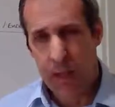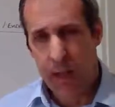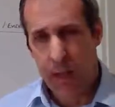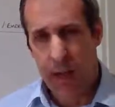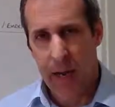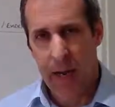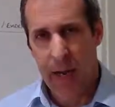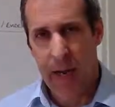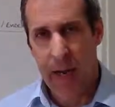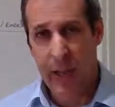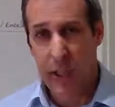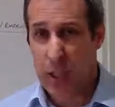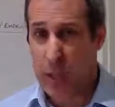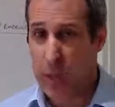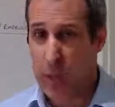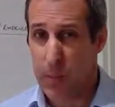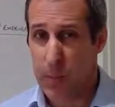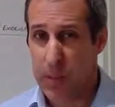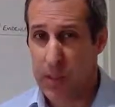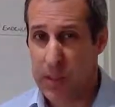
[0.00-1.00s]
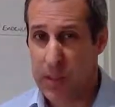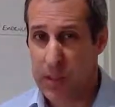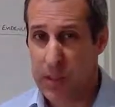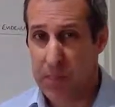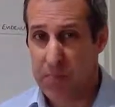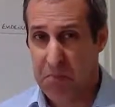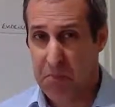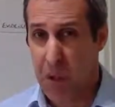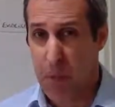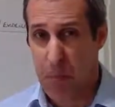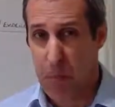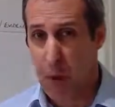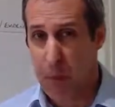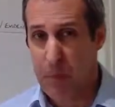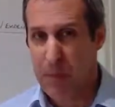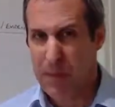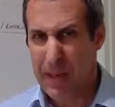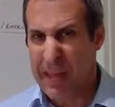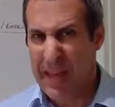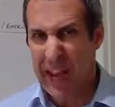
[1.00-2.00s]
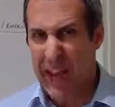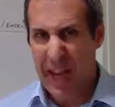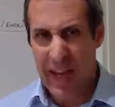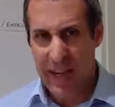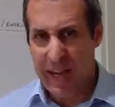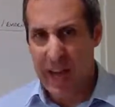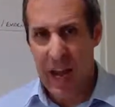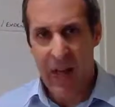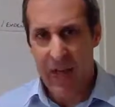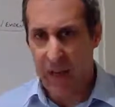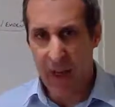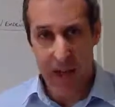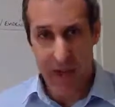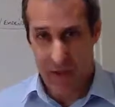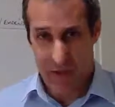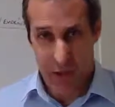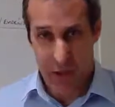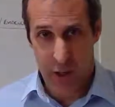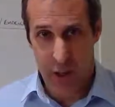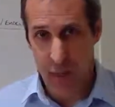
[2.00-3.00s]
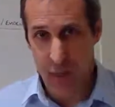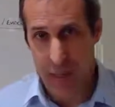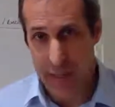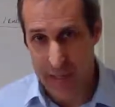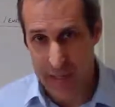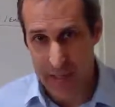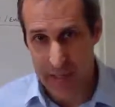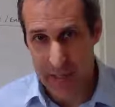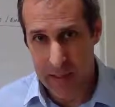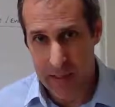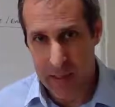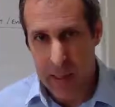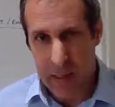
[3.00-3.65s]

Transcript: And to be honest, probably never complete.